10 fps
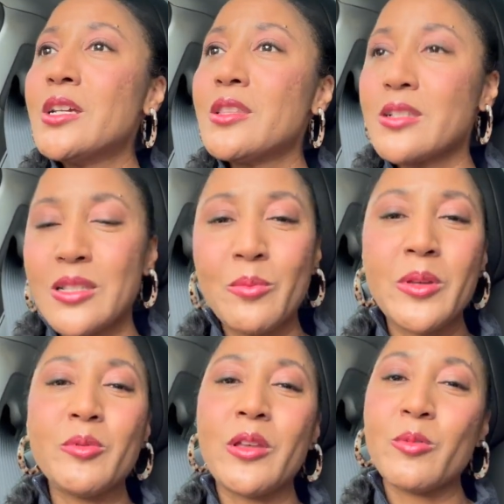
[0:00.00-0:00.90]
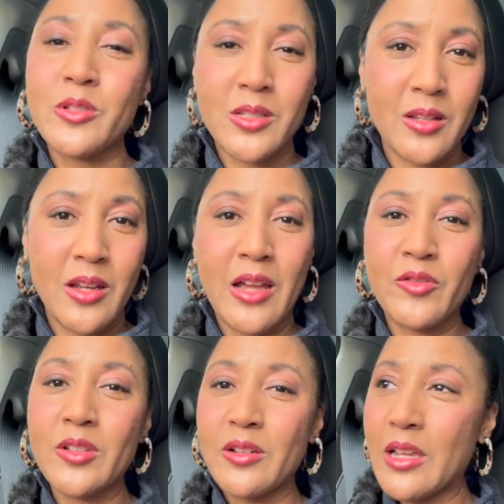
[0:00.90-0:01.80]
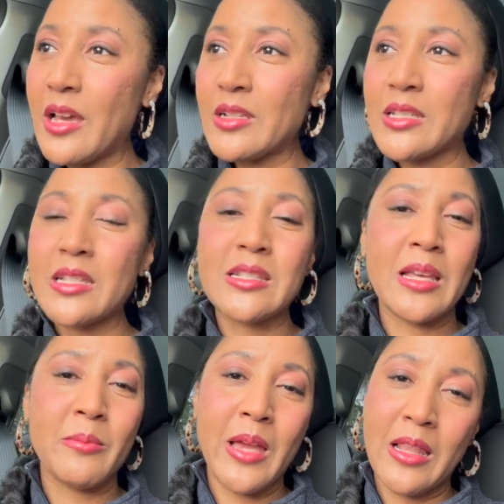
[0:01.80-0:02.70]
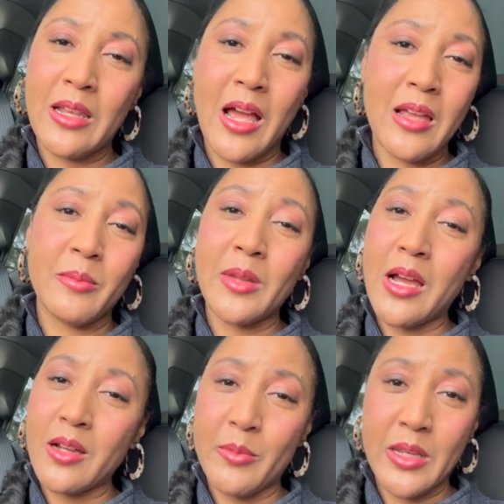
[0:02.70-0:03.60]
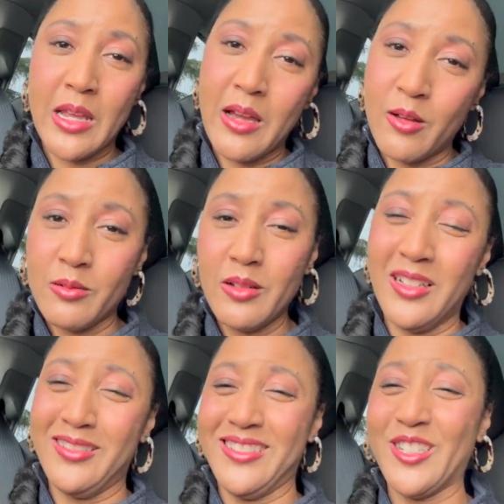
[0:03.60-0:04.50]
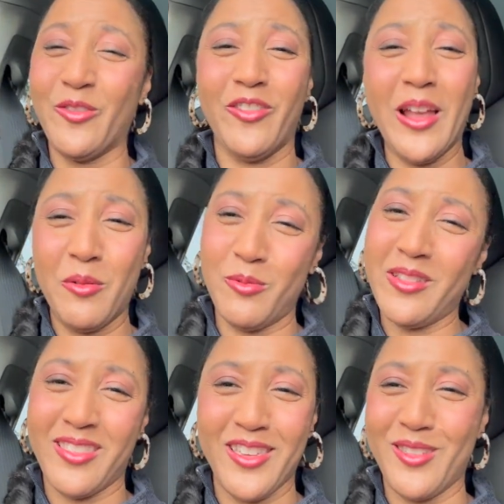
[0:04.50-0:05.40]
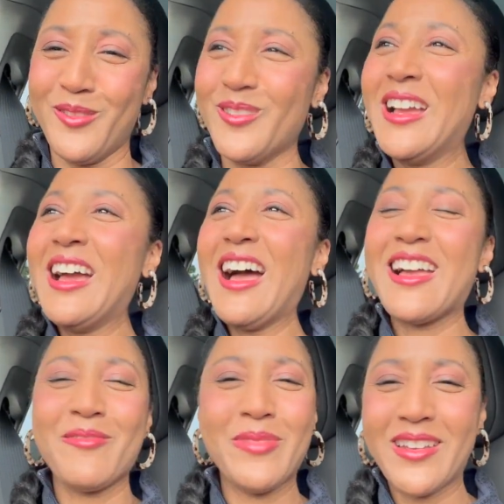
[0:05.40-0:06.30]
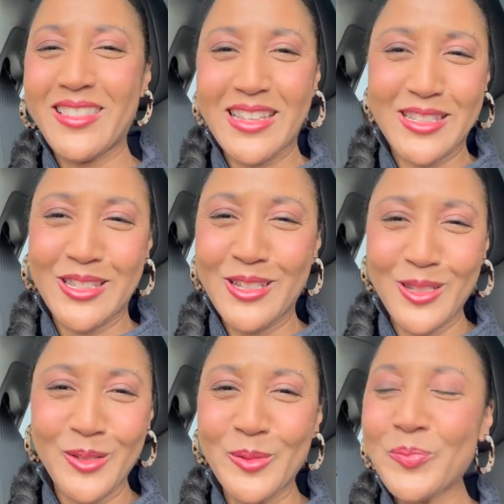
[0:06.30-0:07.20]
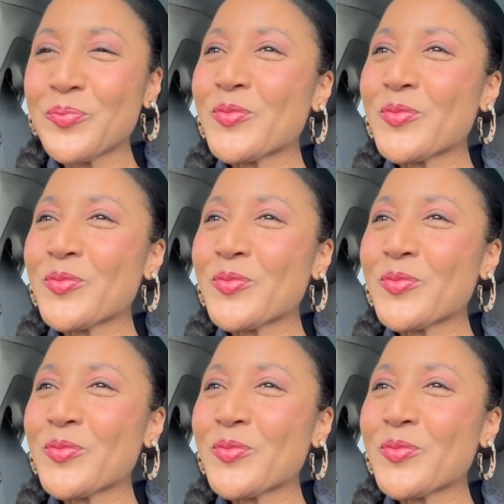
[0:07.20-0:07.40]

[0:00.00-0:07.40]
There's some people that we're just going to have to look at and say, Sanballat, I am not coming down to fight with you. I have better things to do.